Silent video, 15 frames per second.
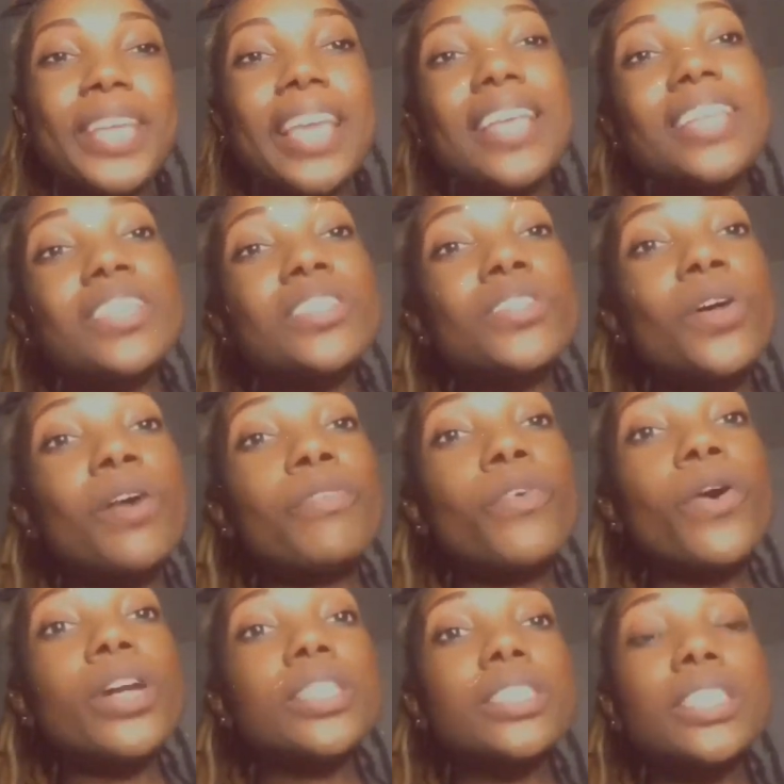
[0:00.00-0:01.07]
So of
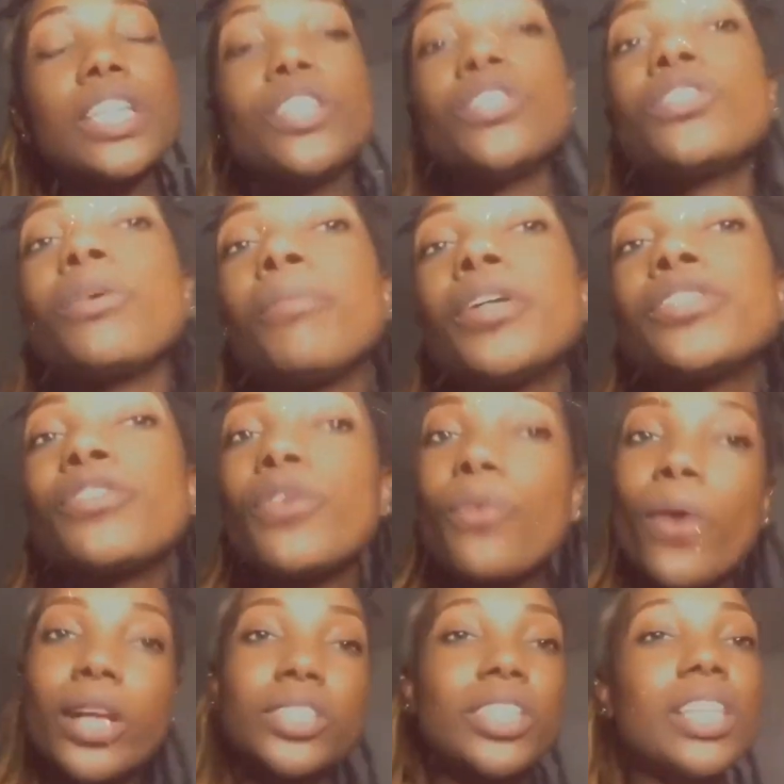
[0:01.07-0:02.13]
course, thank you so much for
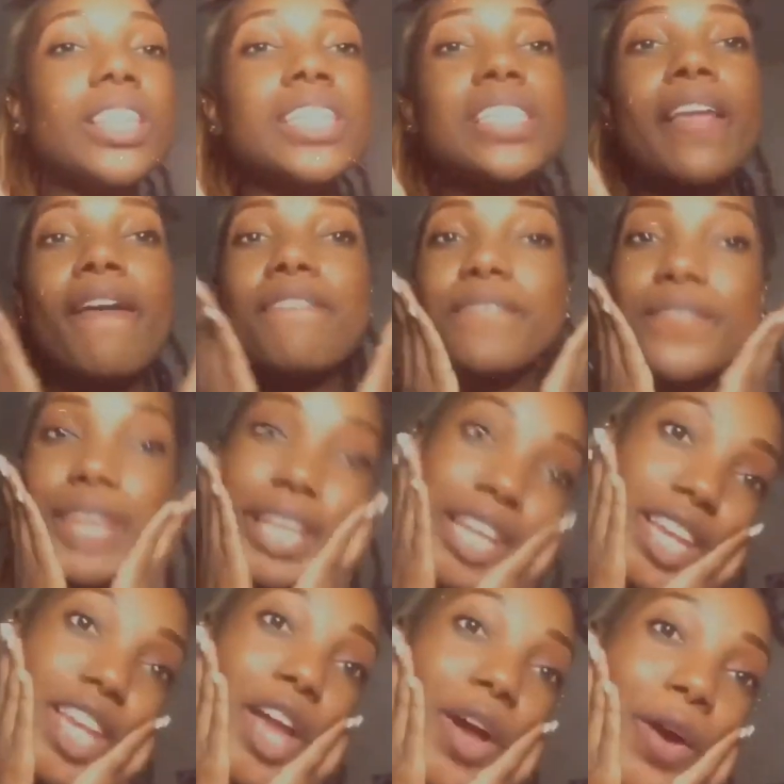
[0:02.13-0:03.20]
watching this
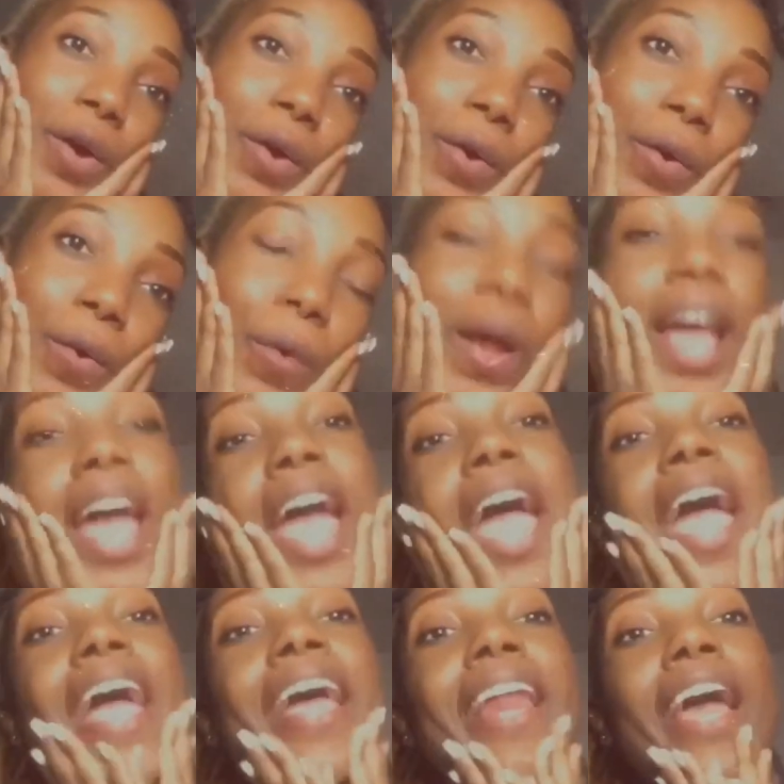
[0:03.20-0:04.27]
video,
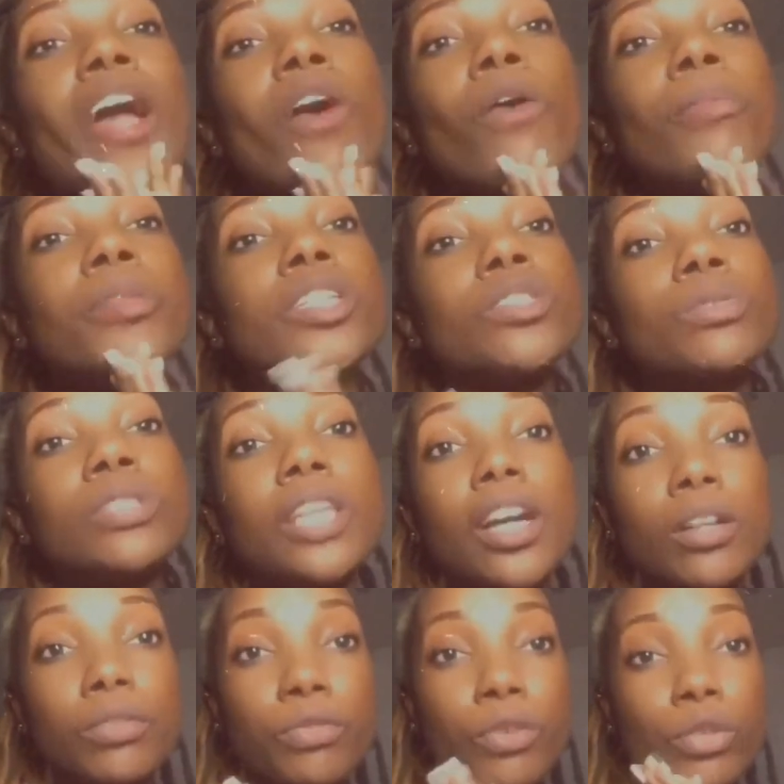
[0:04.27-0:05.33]
and I hope this was
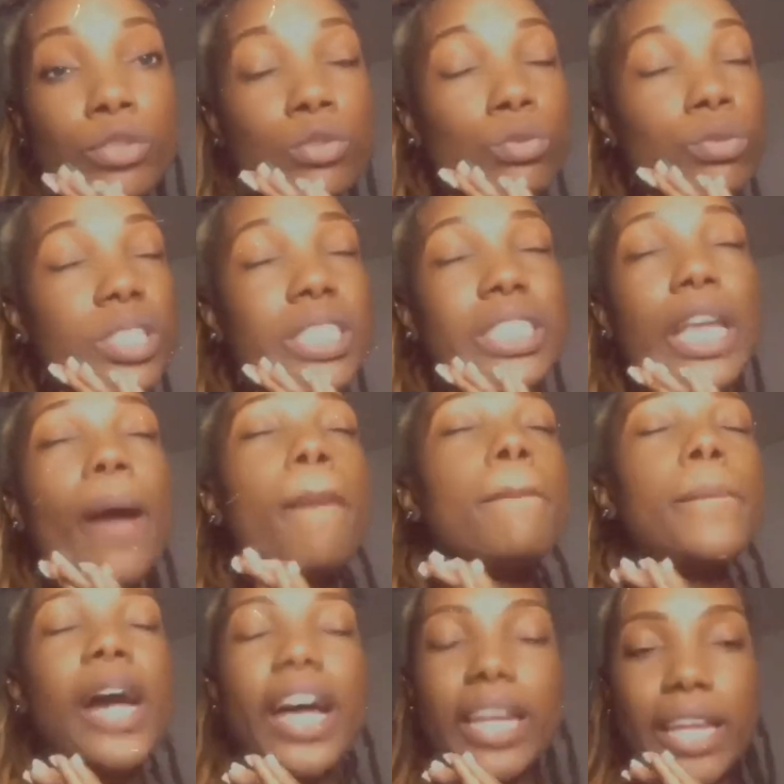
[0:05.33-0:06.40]
helpful to
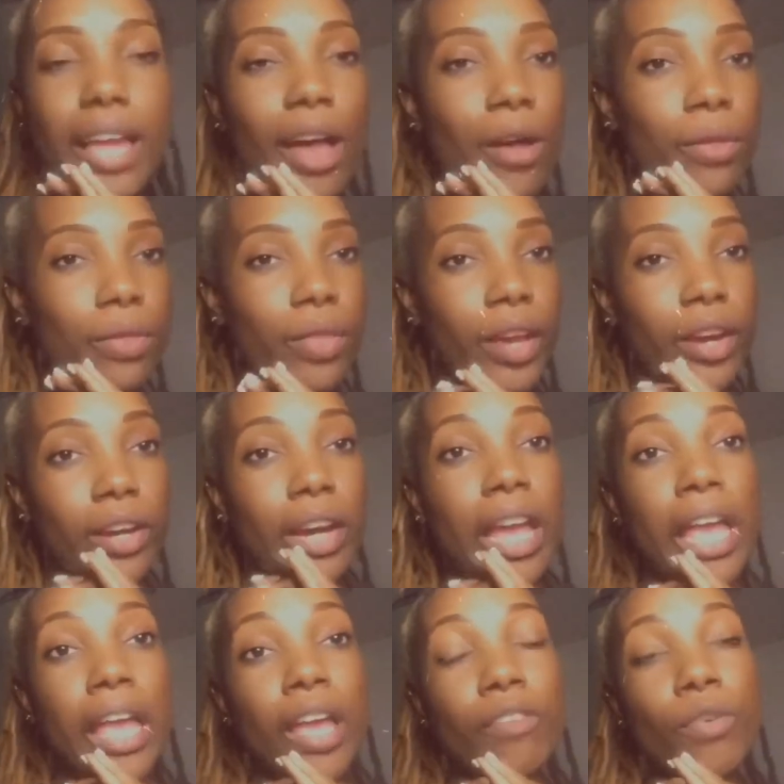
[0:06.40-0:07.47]
somebody out there.
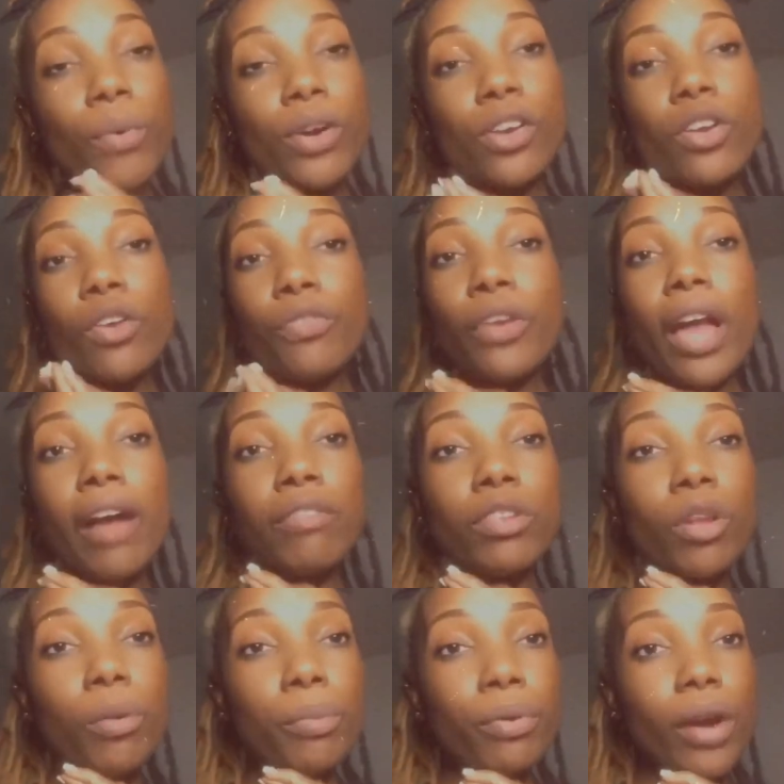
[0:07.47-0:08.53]
If you want to know if you have low
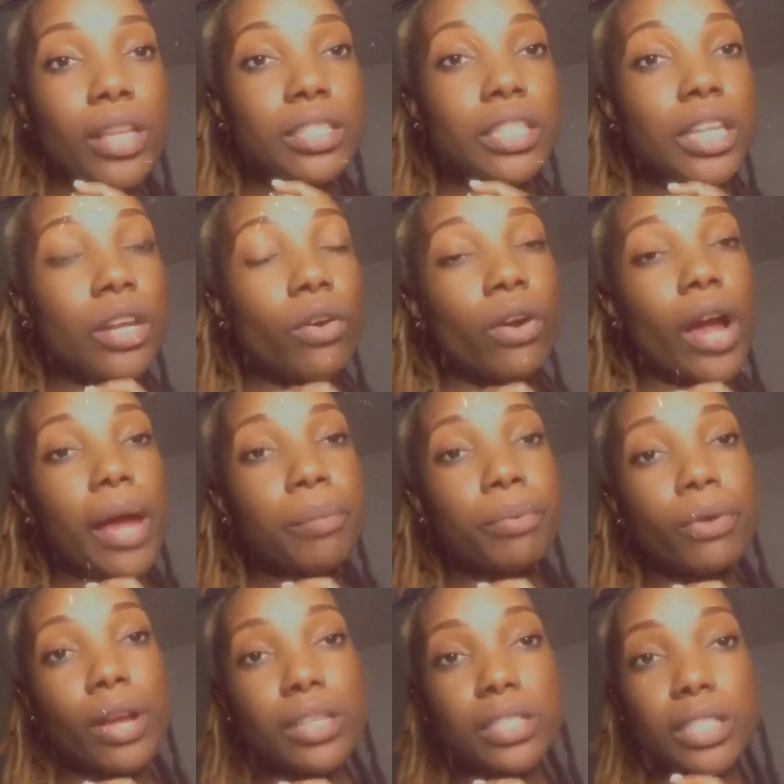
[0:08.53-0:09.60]
porosity or high
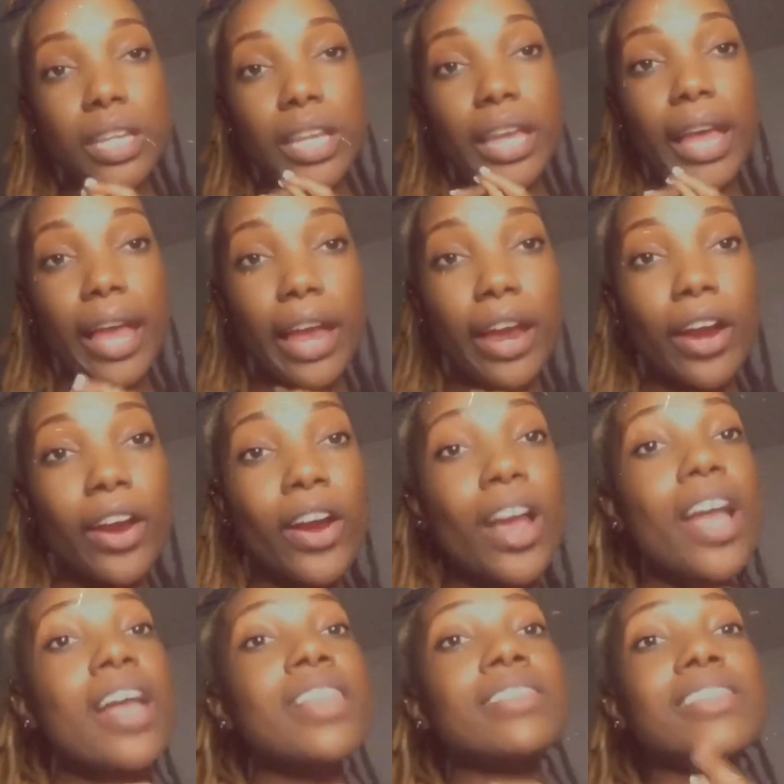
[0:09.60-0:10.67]
porosity hair,
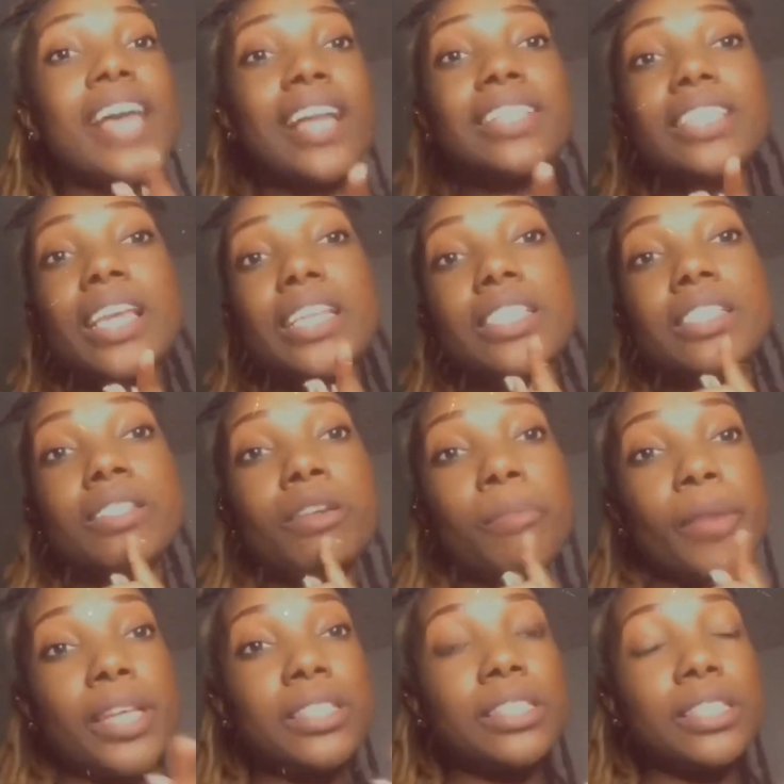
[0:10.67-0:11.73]
that test is an
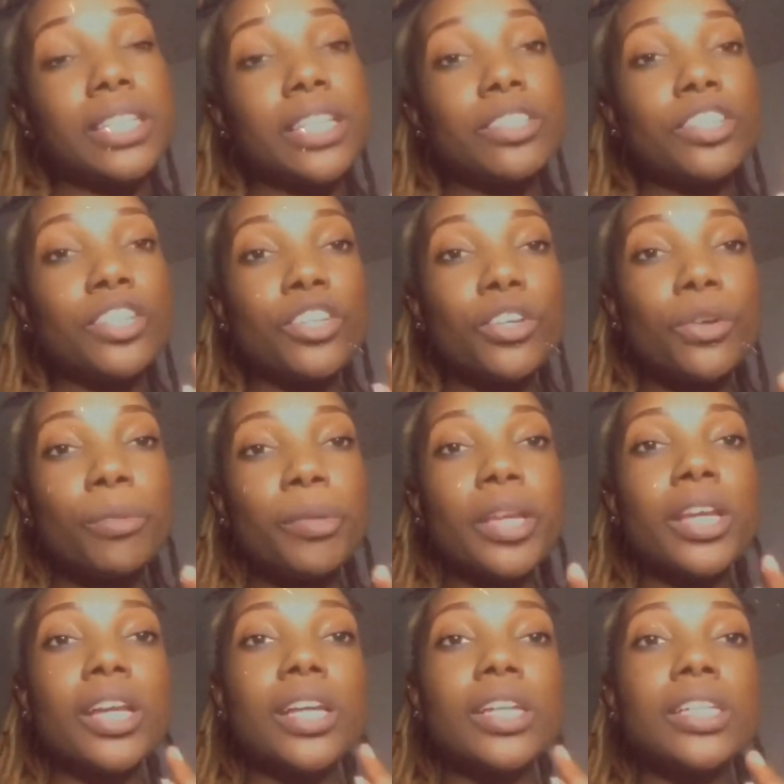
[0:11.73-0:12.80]
amazing test to do,
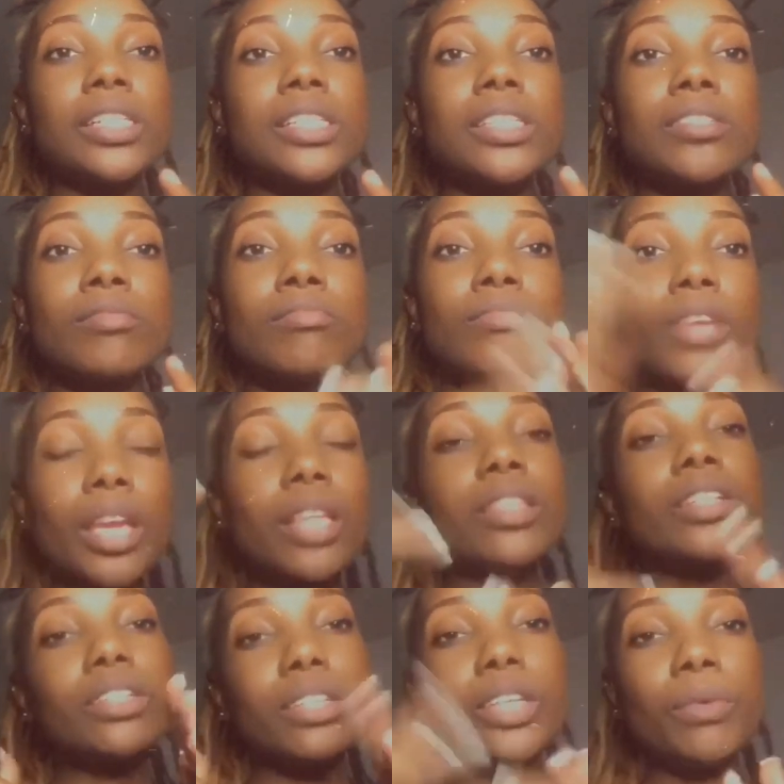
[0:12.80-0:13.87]
because it
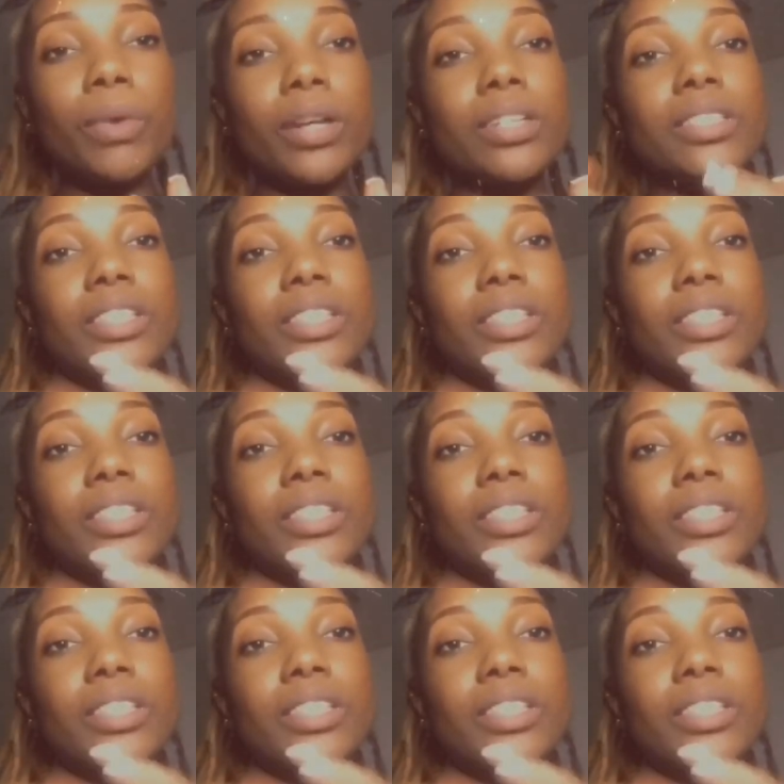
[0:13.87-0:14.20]
literally works.